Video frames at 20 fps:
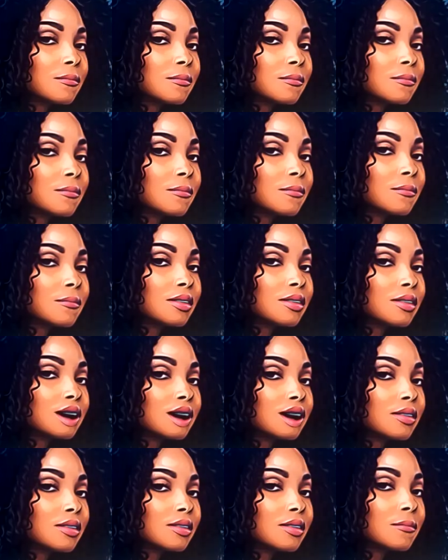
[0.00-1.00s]
That's why
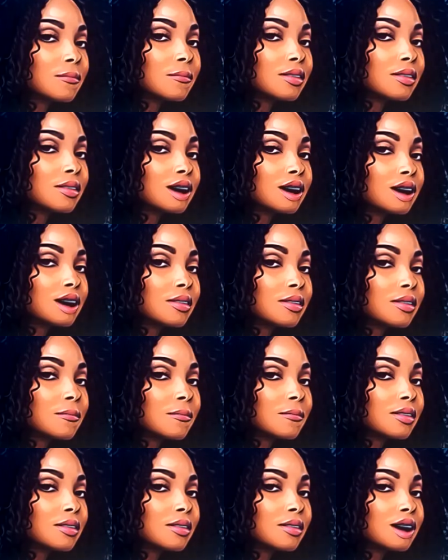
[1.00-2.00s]
Tanya Sam was never
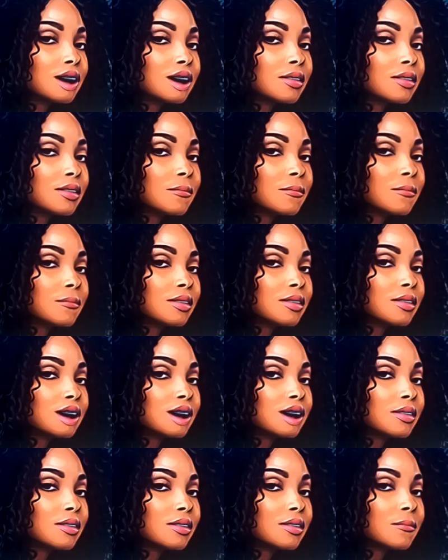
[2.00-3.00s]
heard from again.
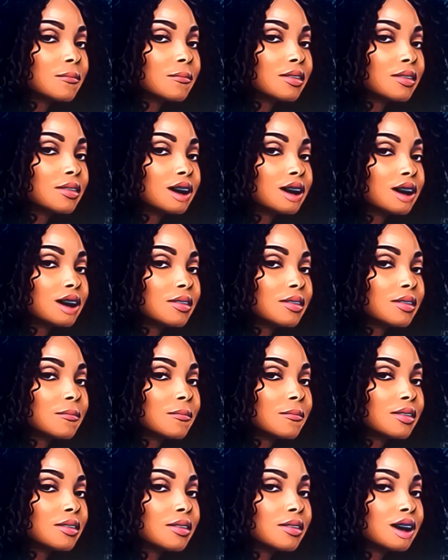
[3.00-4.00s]
She just couldn't
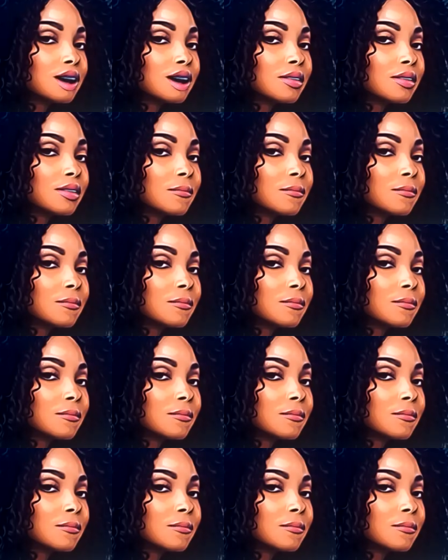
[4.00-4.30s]
risk it.